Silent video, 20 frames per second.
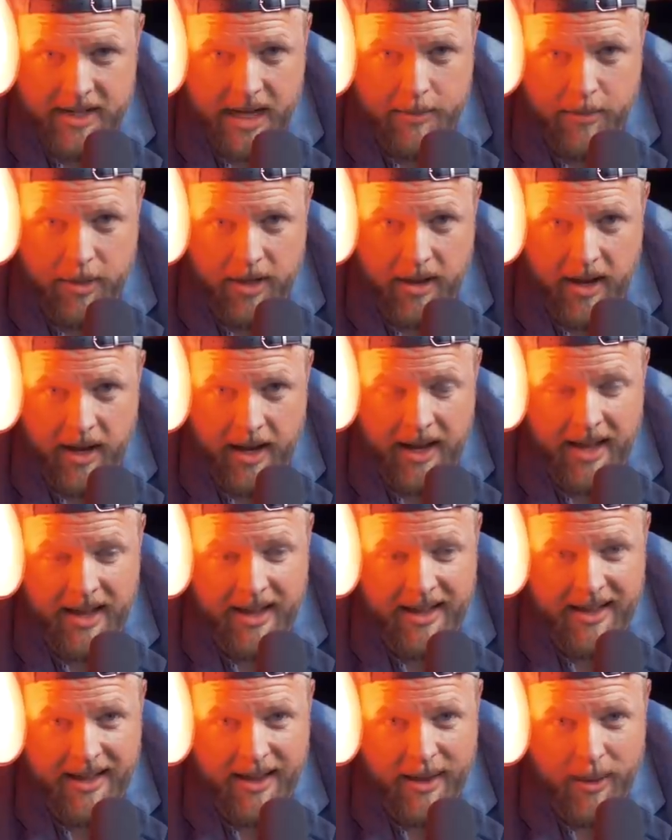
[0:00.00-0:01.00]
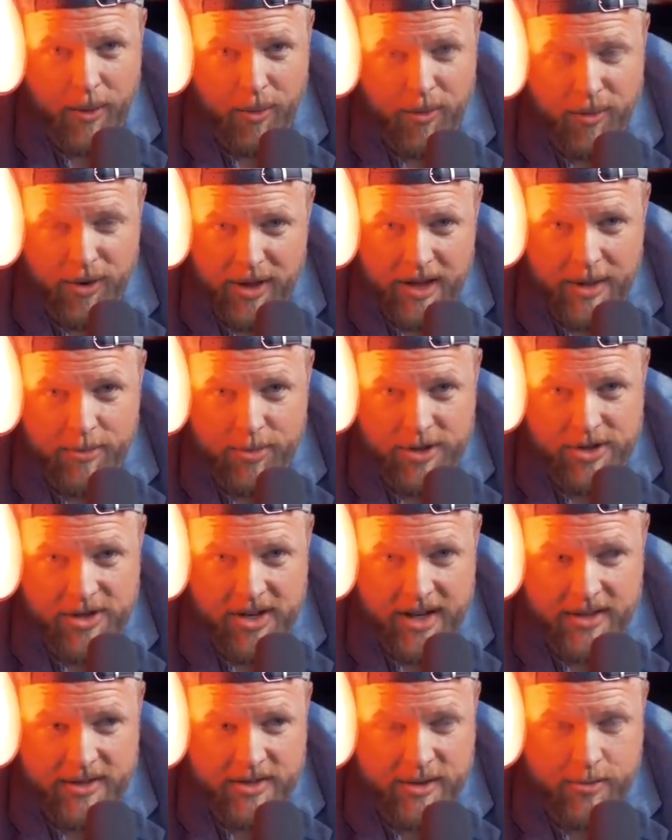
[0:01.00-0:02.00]
that type of thing, really
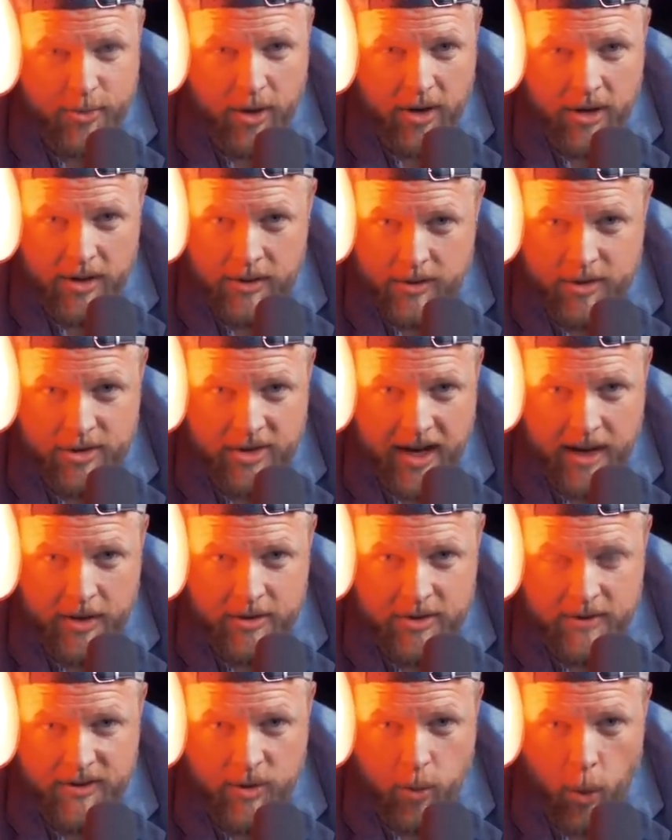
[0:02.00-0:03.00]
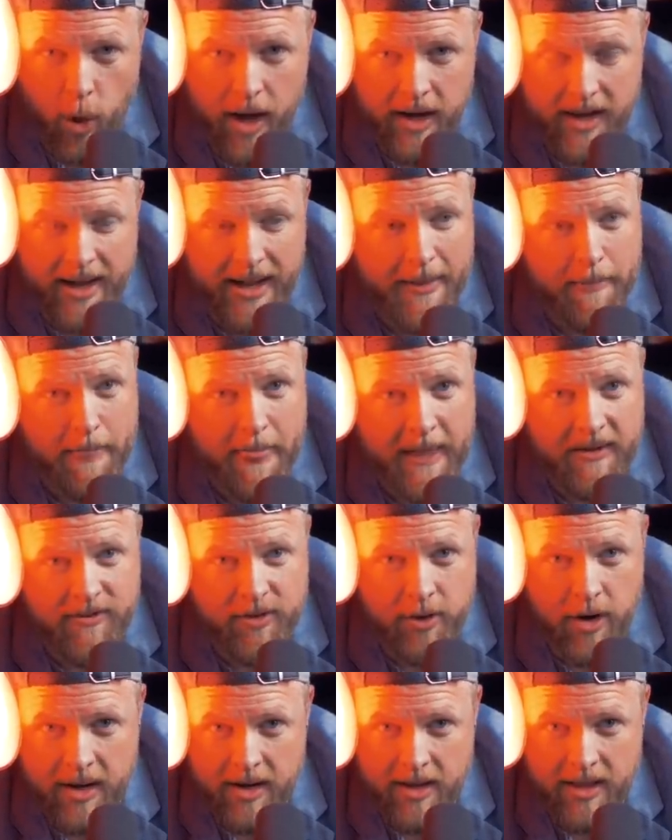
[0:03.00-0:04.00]
appreciate the support on those channels if you want.
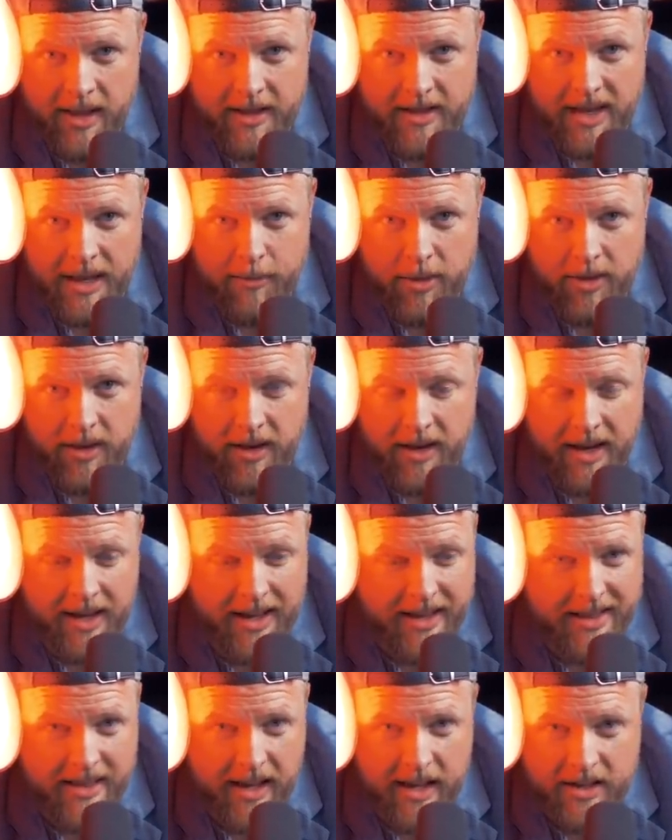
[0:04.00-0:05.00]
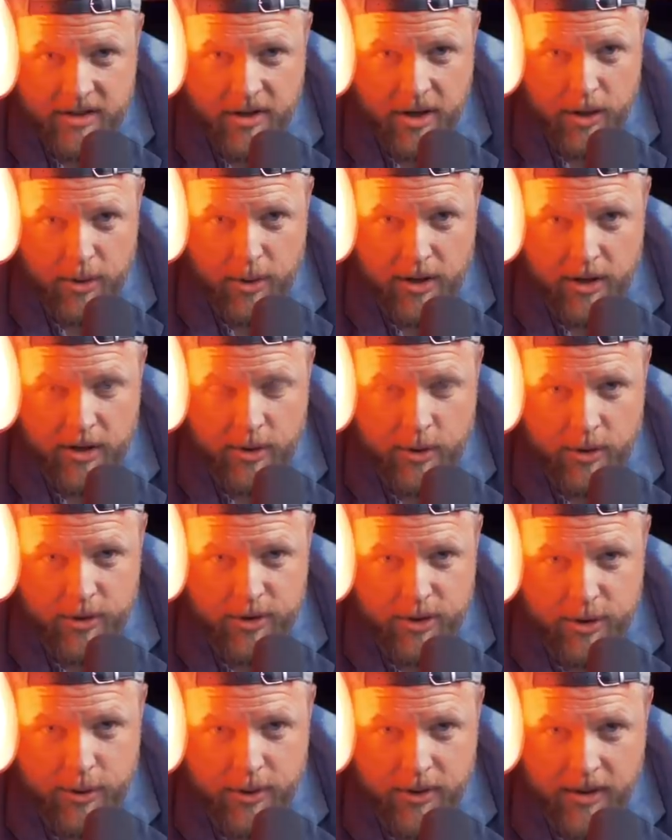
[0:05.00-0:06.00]
If you're not into that type of thing, that's totally cool
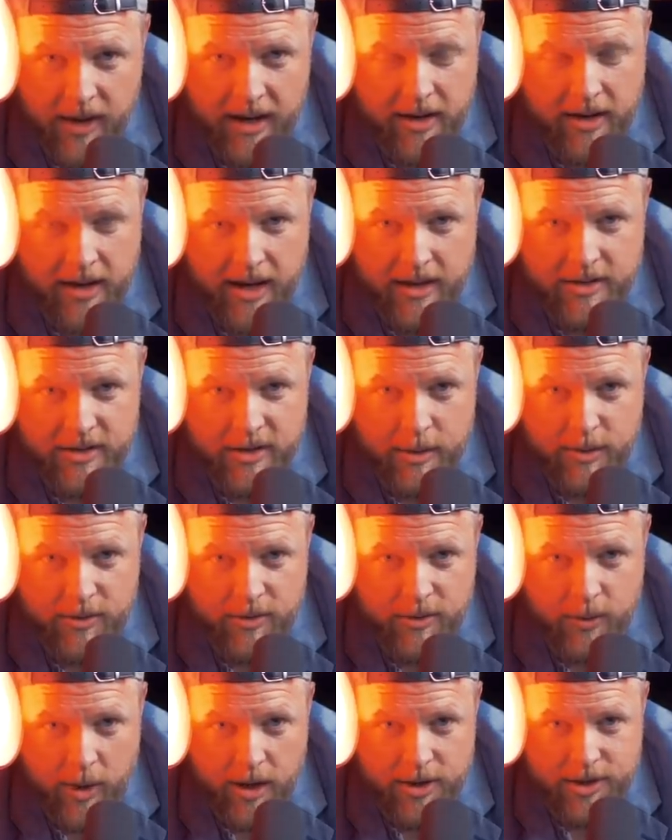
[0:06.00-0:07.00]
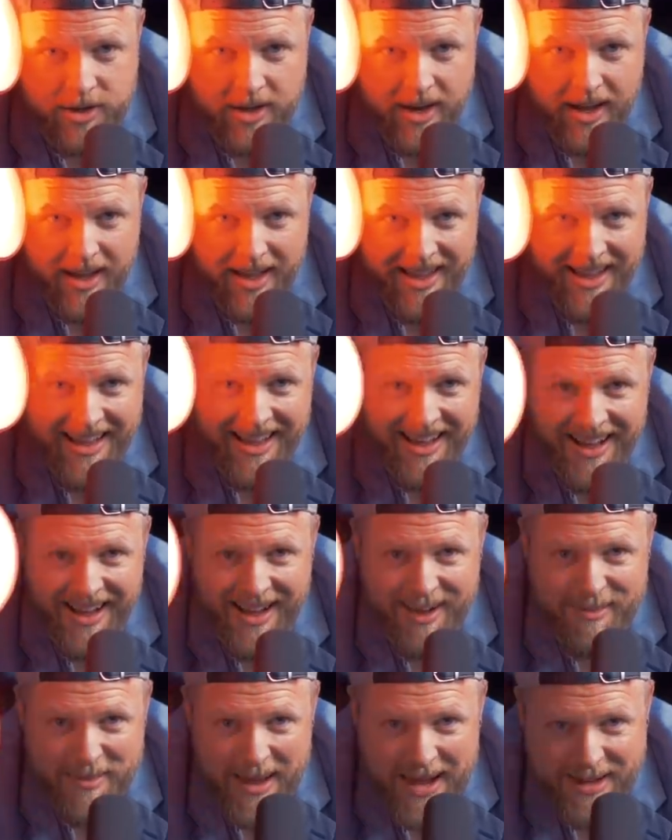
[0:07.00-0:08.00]
too. Thank you guys so much for watching.
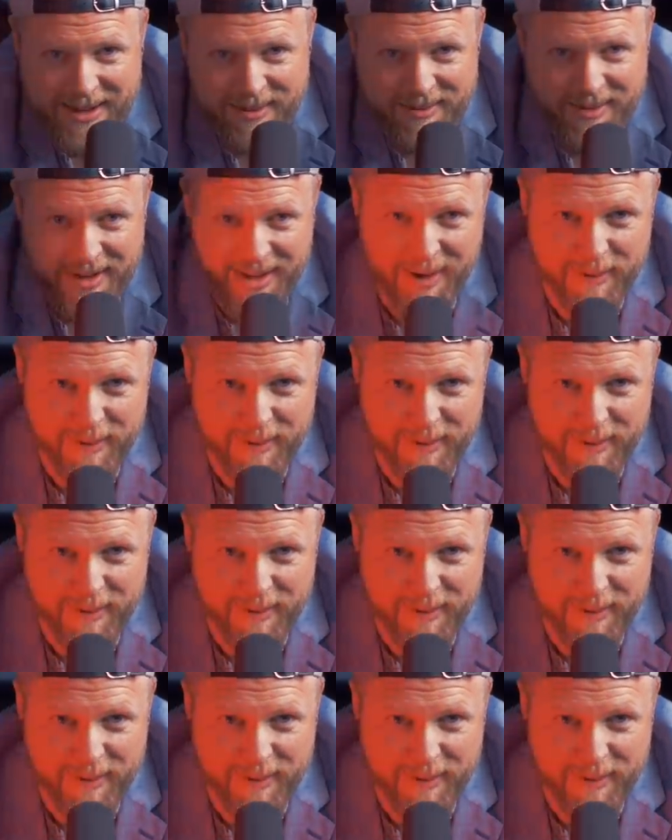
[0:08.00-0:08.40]
Uh, back to the